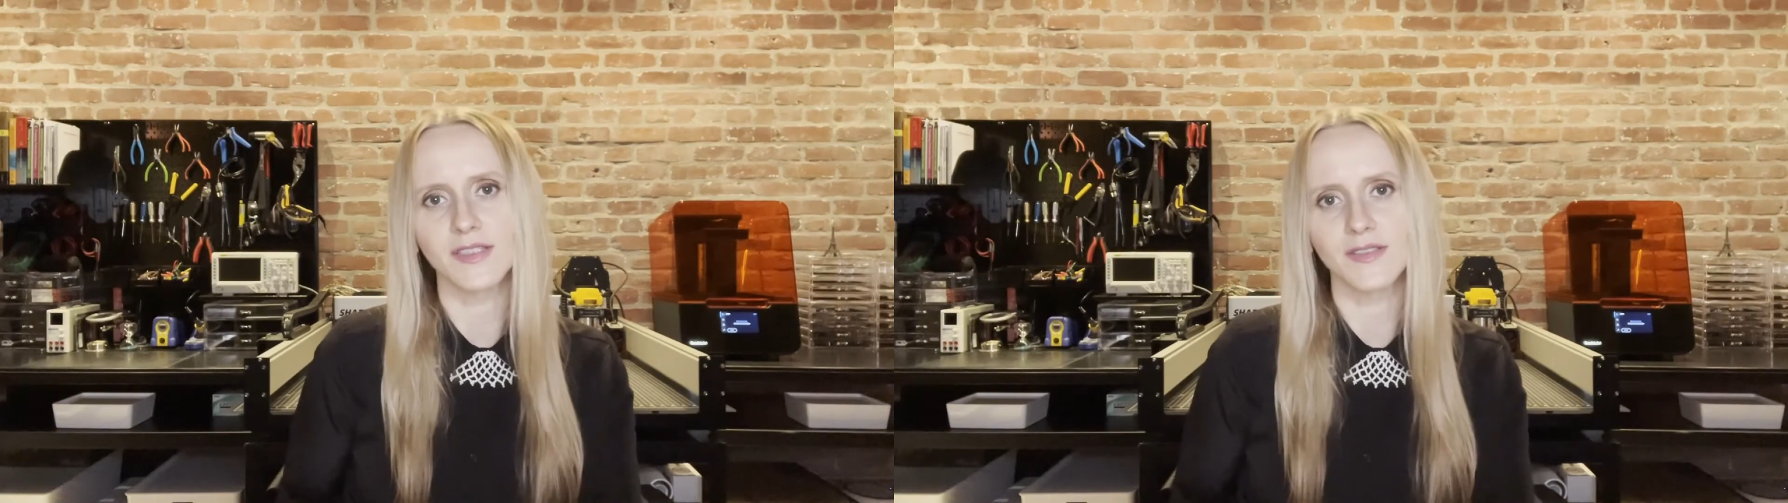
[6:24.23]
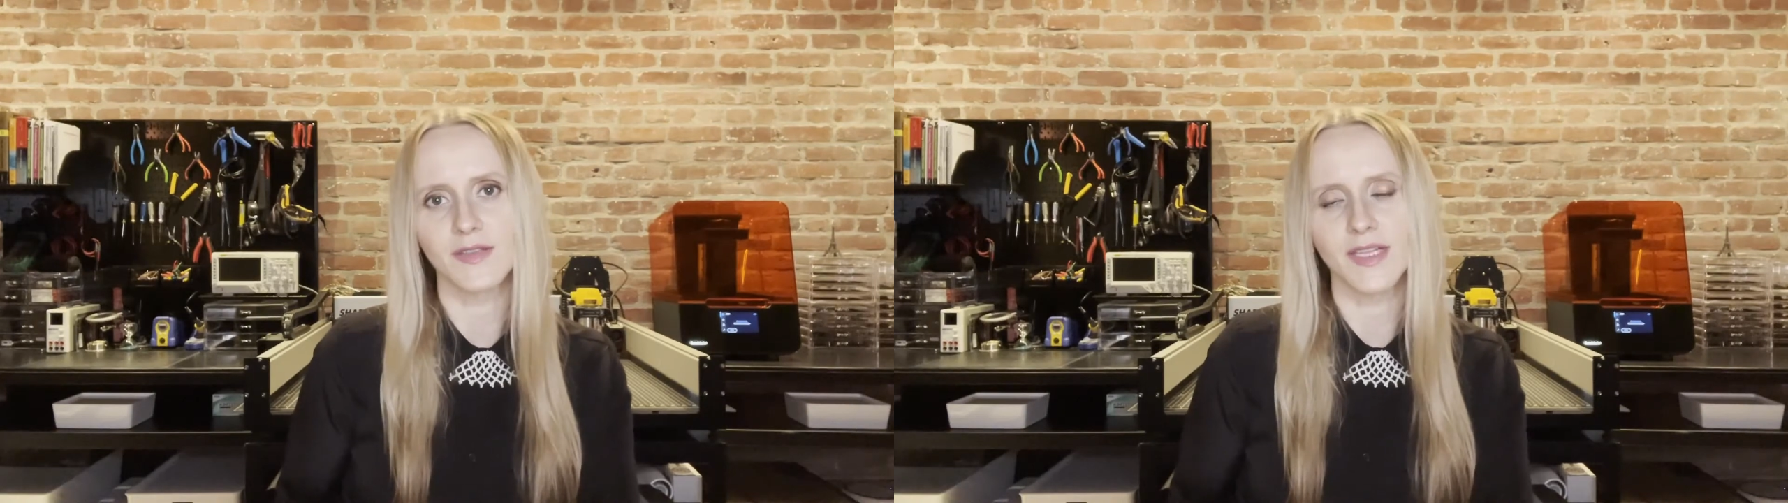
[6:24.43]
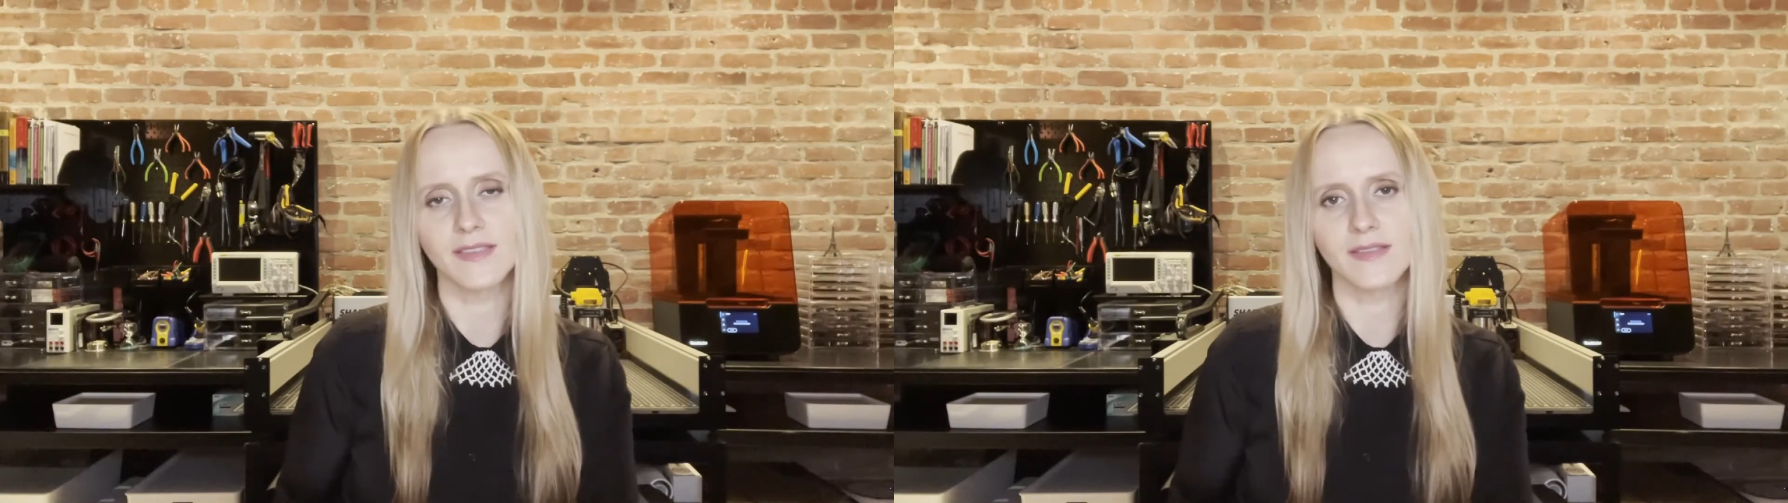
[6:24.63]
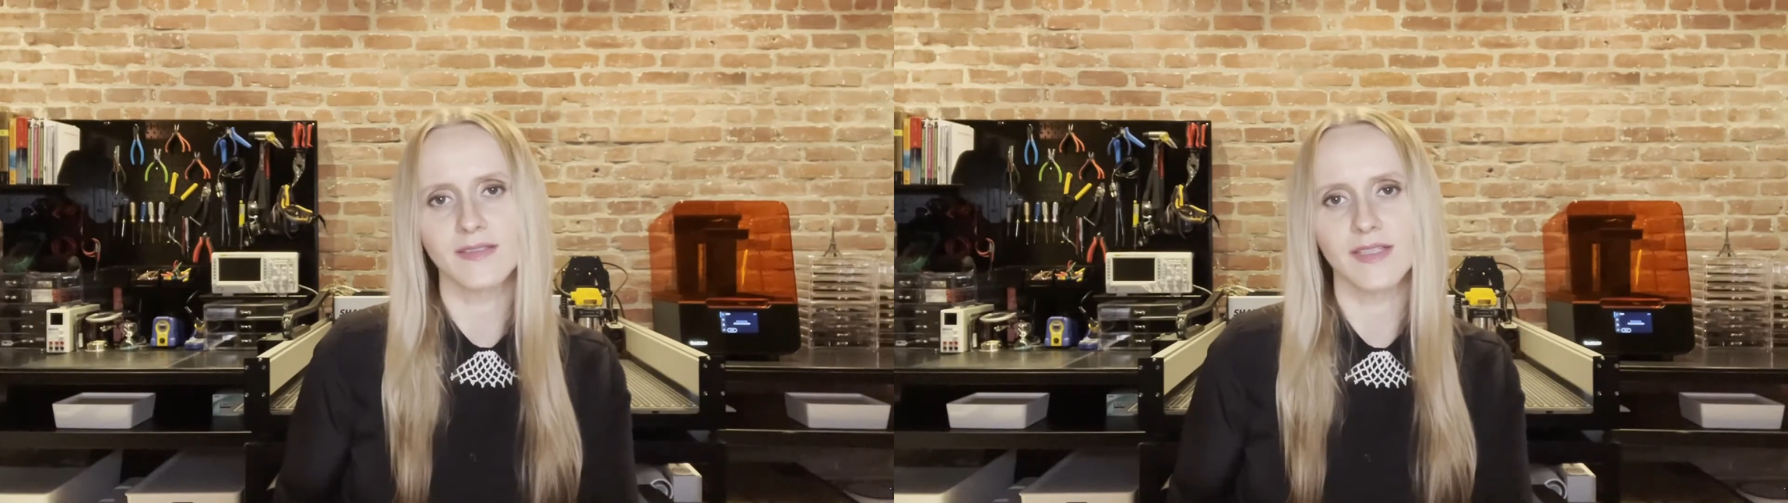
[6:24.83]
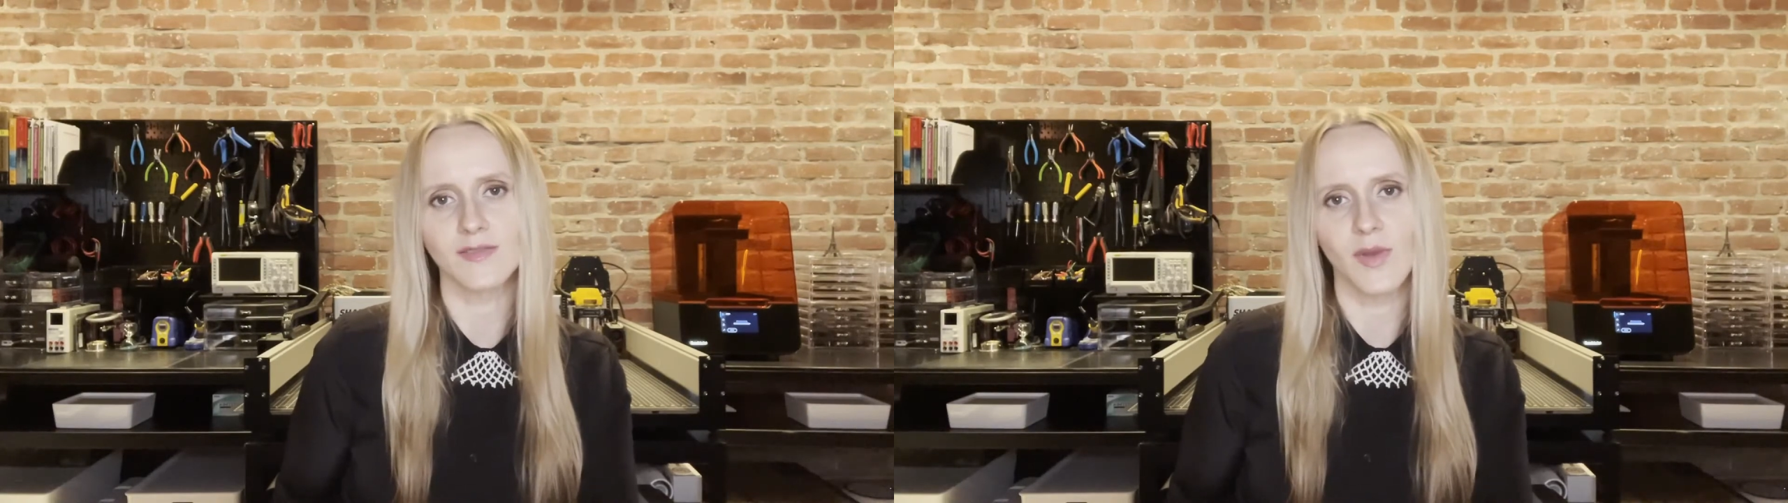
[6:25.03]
So that's